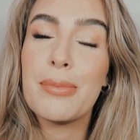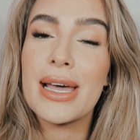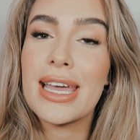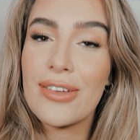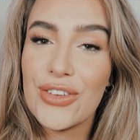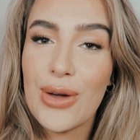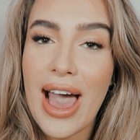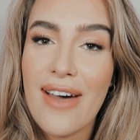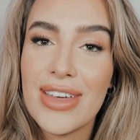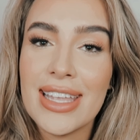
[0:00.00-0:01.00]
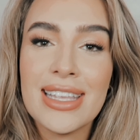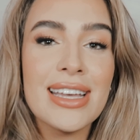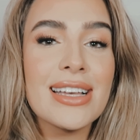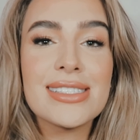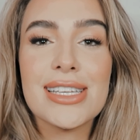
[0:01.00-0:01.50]
but if you haven't,
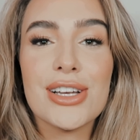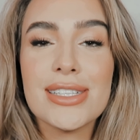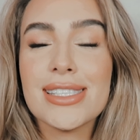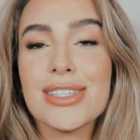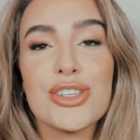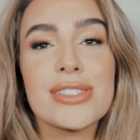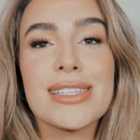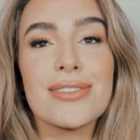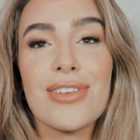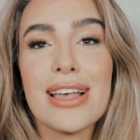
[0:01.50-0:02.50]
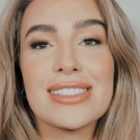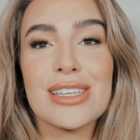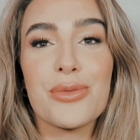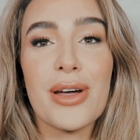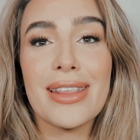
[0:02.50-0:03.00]
seriously, just invest
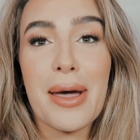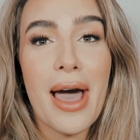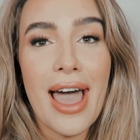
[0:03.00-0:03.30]
in one.